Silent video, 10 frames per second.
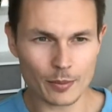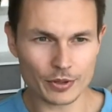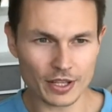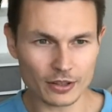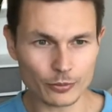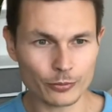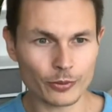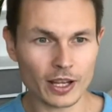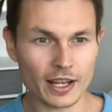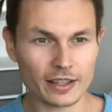and then the
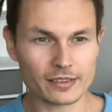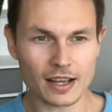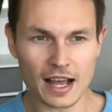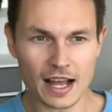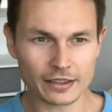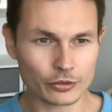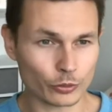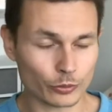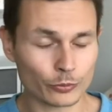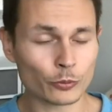third at
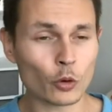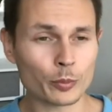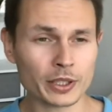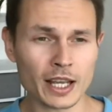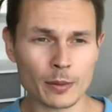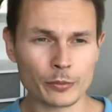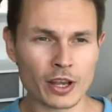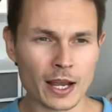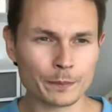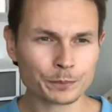sort of 4 p.m.
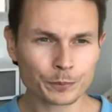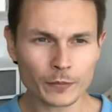time.